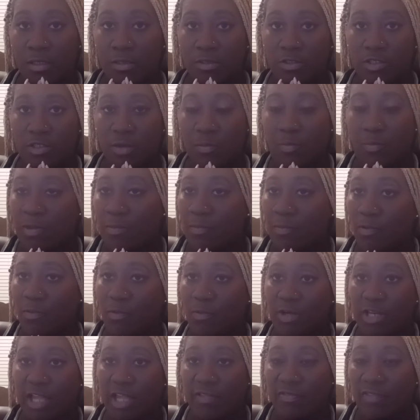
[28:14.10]
Some people,
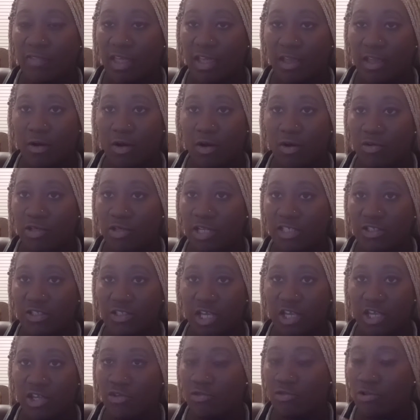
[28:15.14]
when they think, they
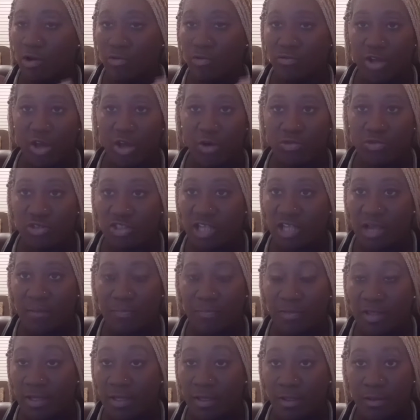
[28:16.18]
say you don't know
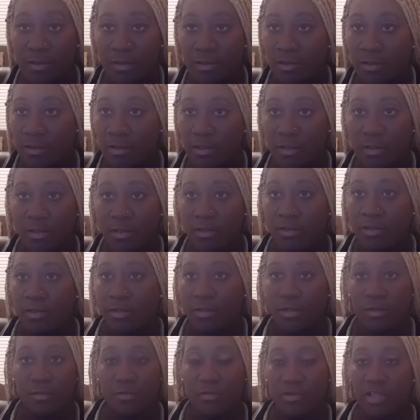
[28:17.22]
something,
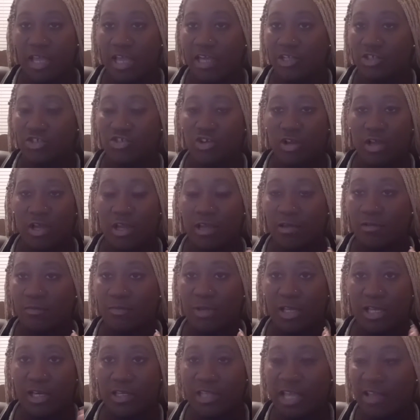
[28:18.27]
they'll try,
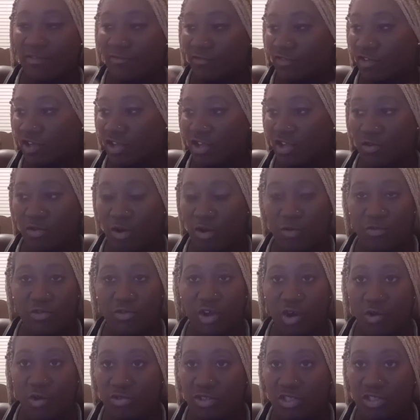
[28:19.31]
because they see you don't
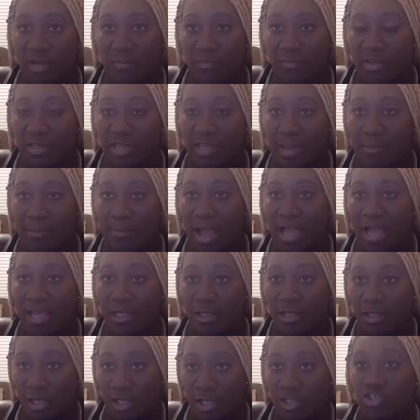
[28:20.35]
know something, they
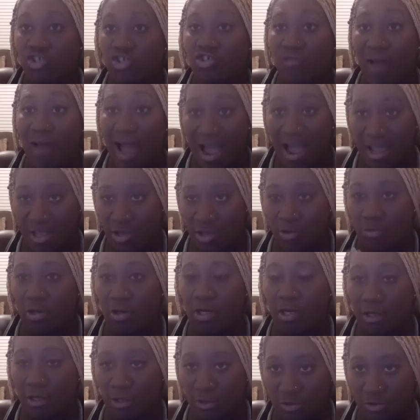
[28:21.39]
might try you
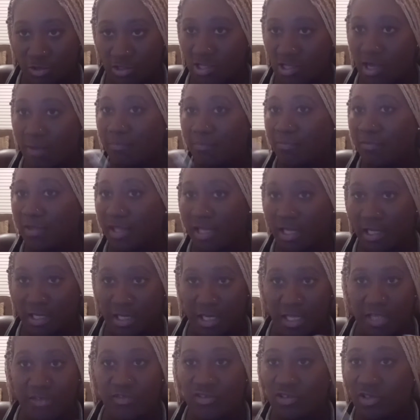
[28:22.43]
with a little something, then
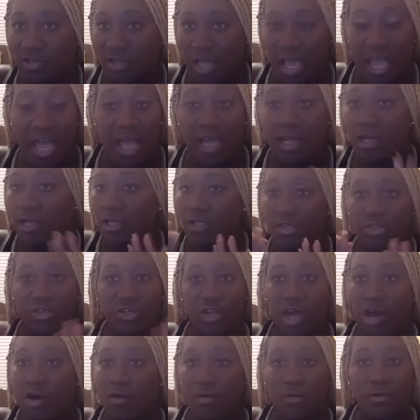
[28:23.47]
this and that.
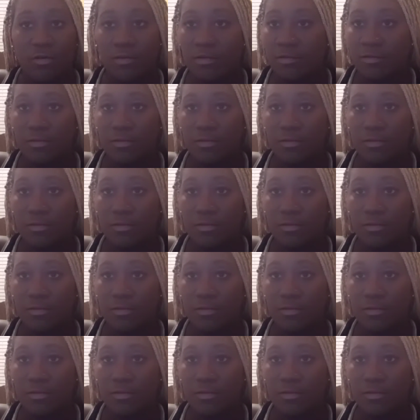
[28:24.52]
No.